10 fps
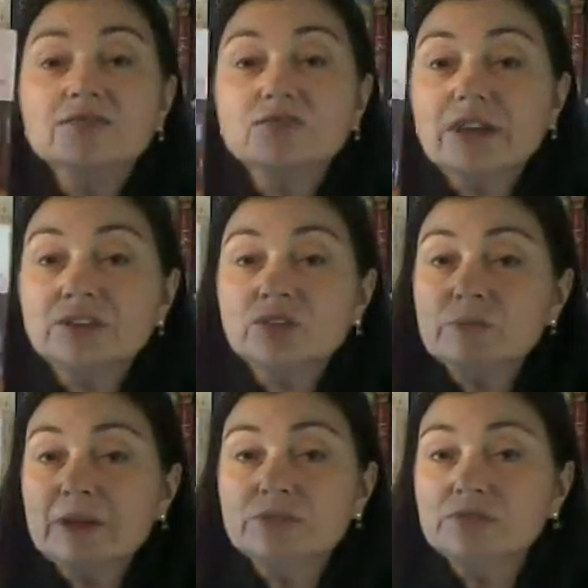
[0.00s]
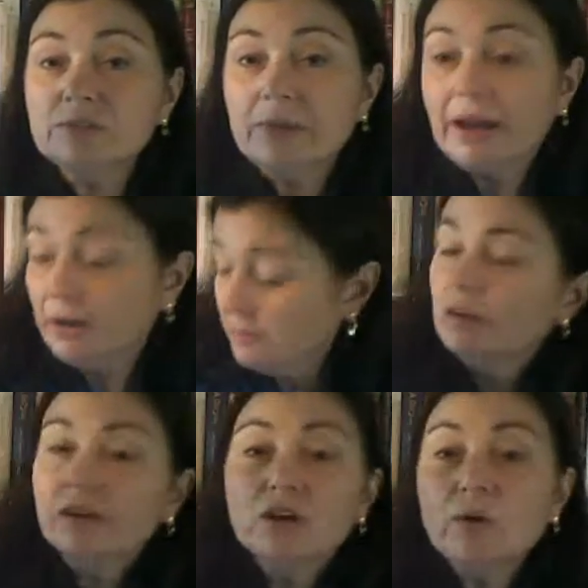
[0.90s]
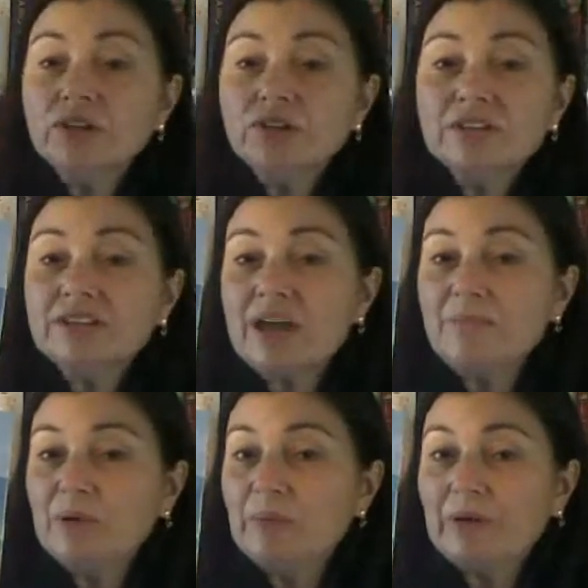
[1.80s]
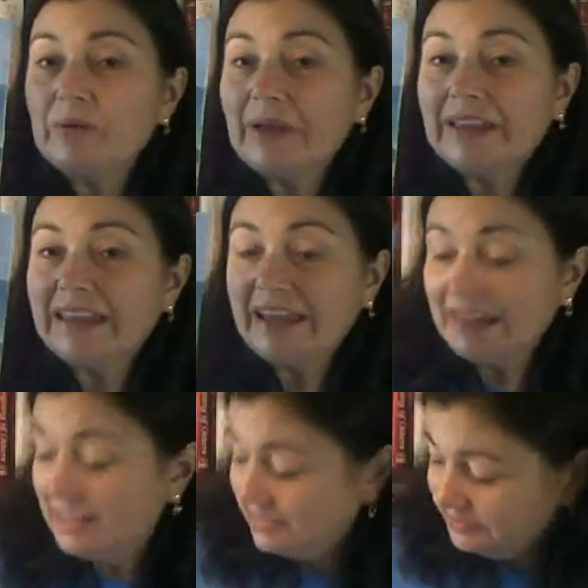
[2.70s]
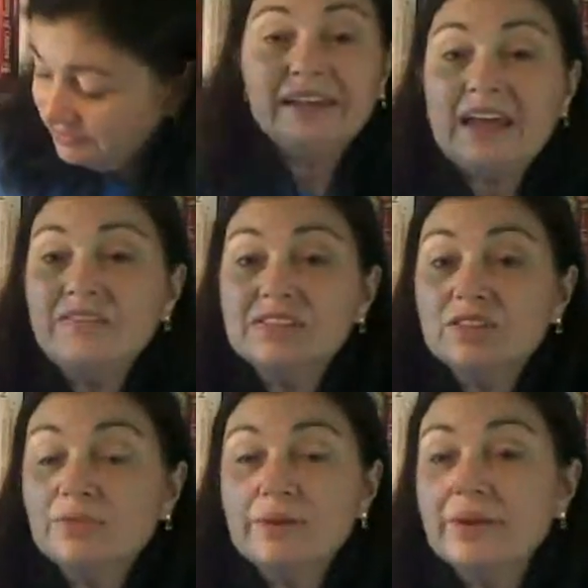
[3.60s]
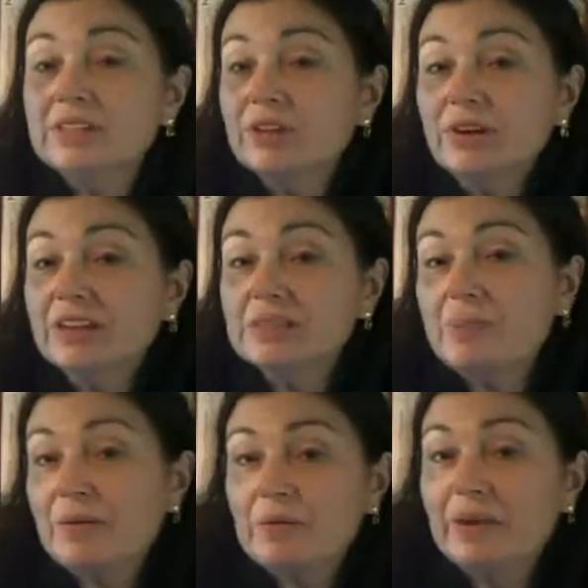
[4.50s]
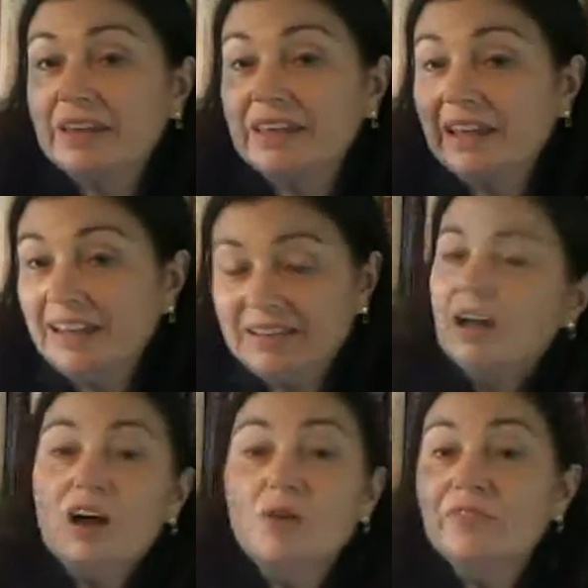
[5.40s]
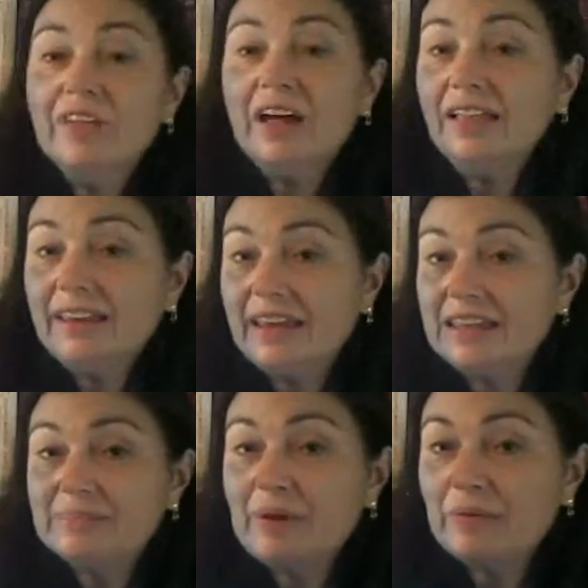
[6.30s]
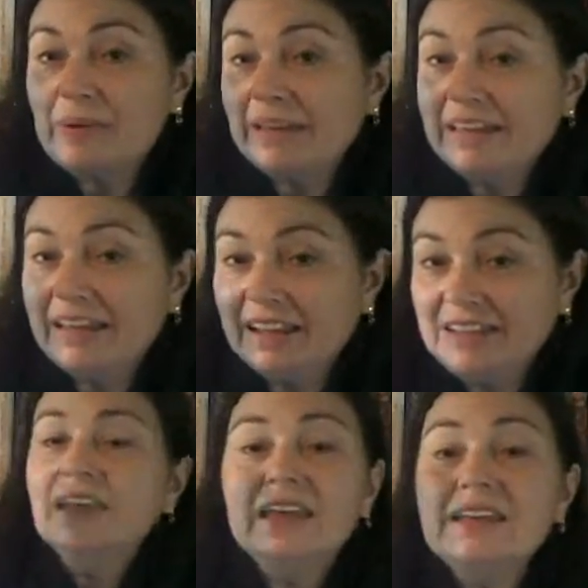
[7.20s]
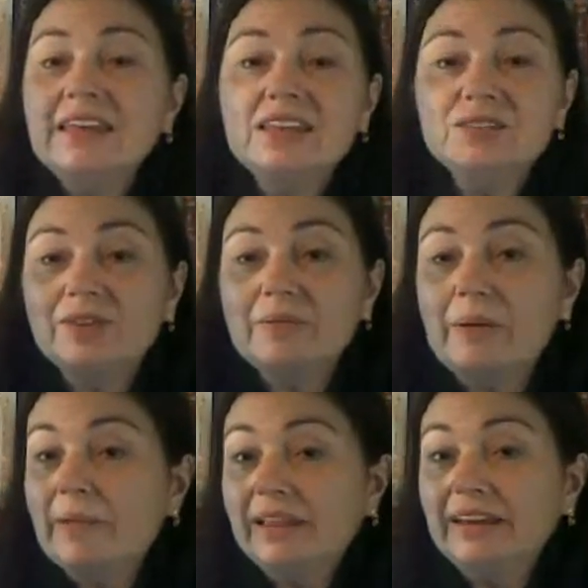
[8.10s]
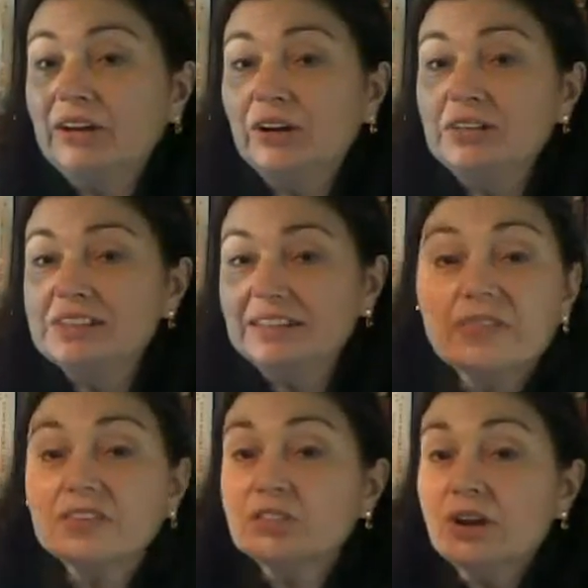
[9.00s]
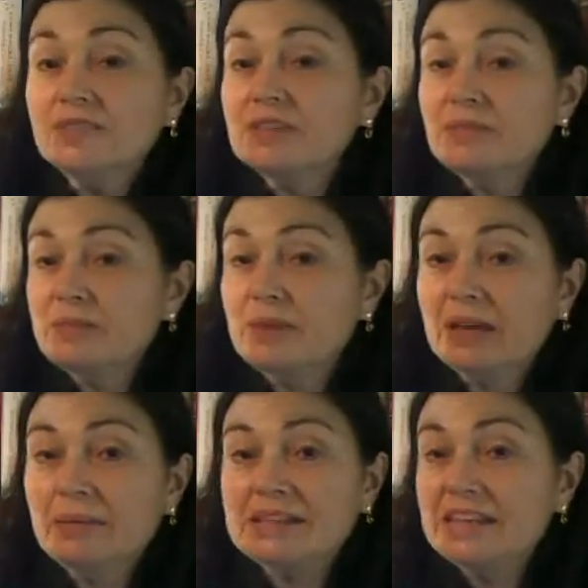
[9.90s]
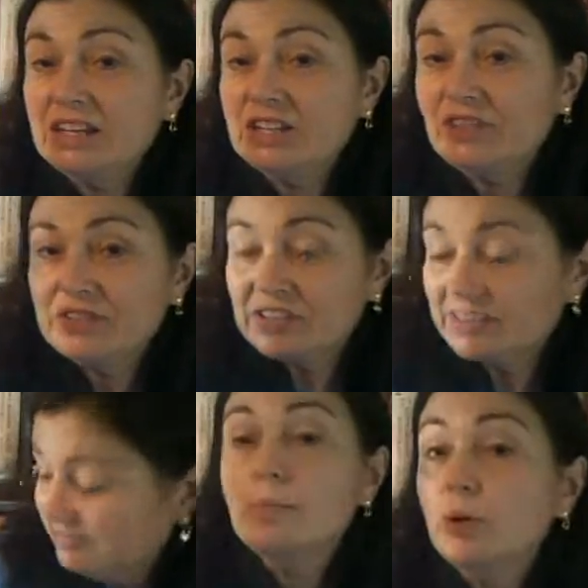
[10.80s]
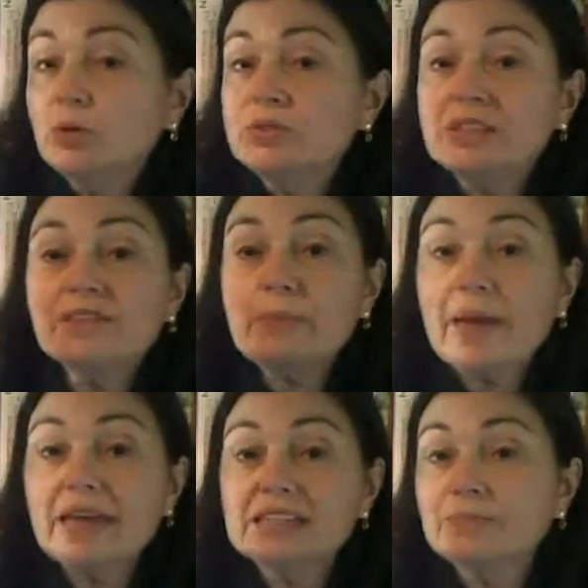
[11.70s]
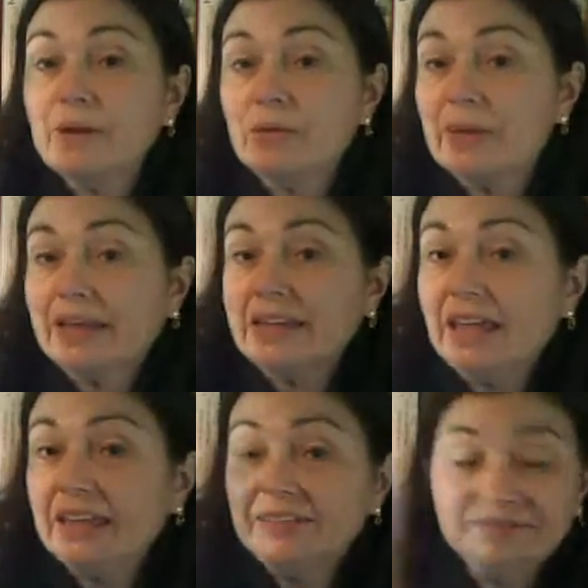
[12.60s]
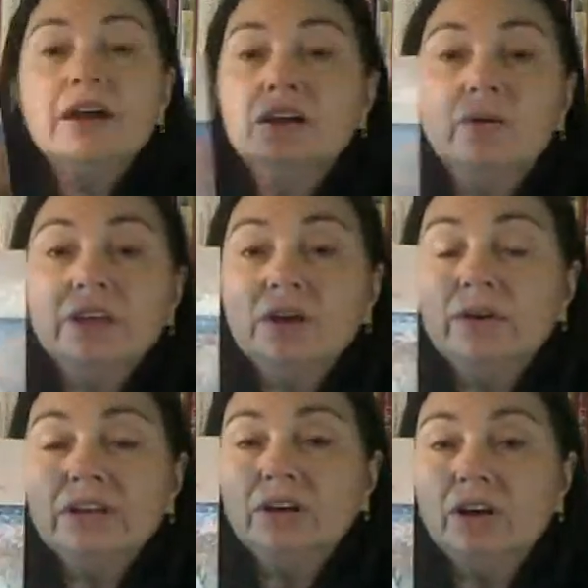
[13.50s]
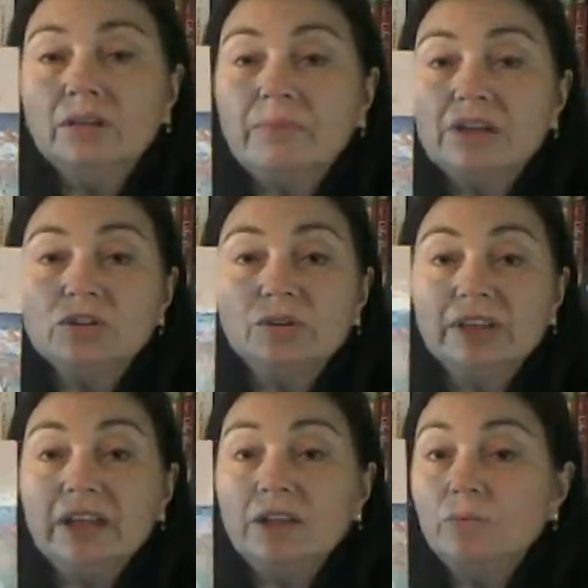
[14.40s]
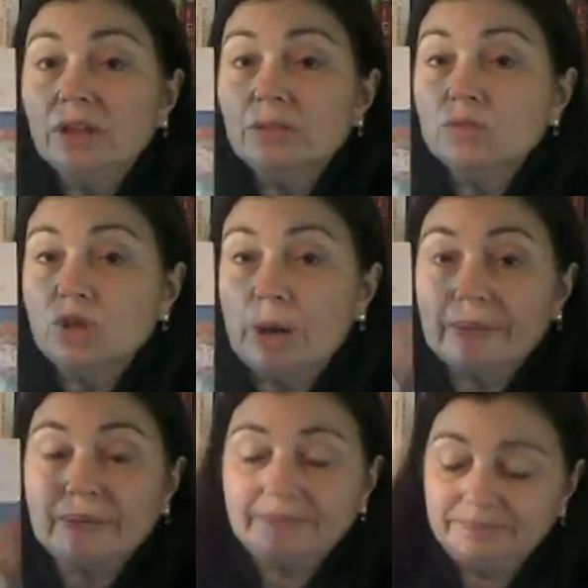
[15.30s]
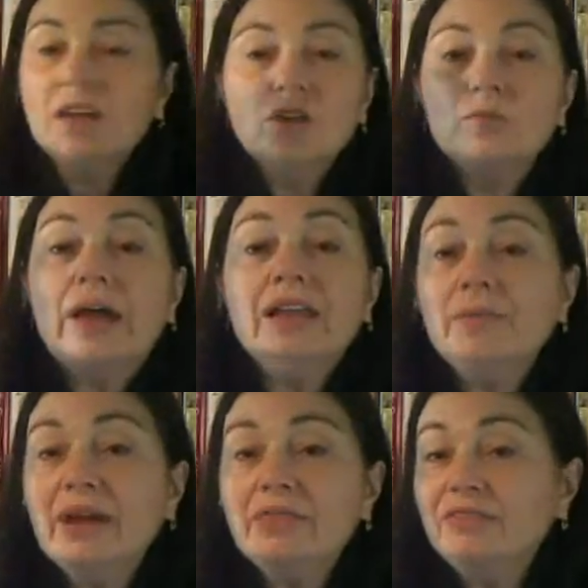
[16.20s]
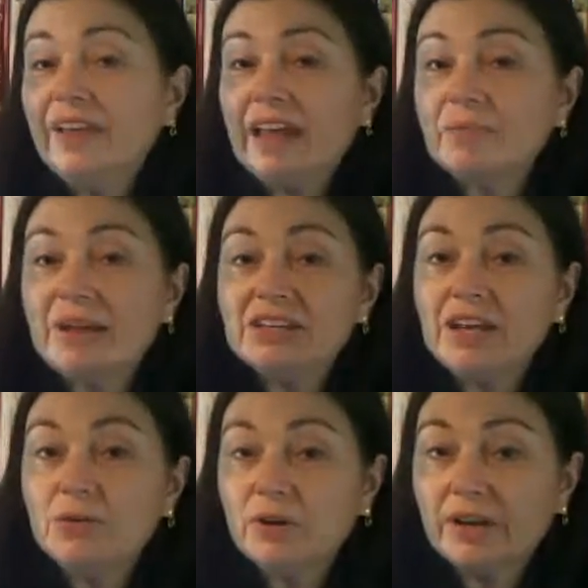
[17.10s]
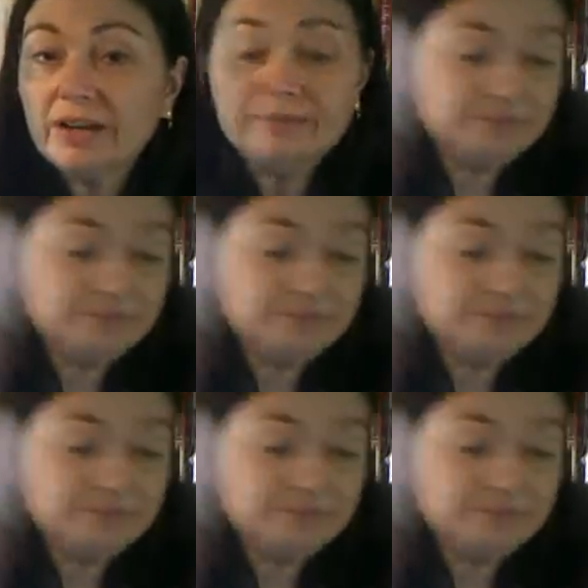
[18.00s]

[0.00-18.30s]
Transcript: of Strangers by Susan Meyer, Going to the Chapel by Rebecca Kelly, Life is a Three-Ring Circus by Rebecca Kelly, Home for the Holidays by Rebecca Kelly, Hidden History by Melody Carlson, The Start of Something Big by Sunni Jeffers, Portraits of the Past by Rebecca Kelly, Going, Going, Gone by Julian and William Sharp, Rally Round the Flag by Jane Orcutt,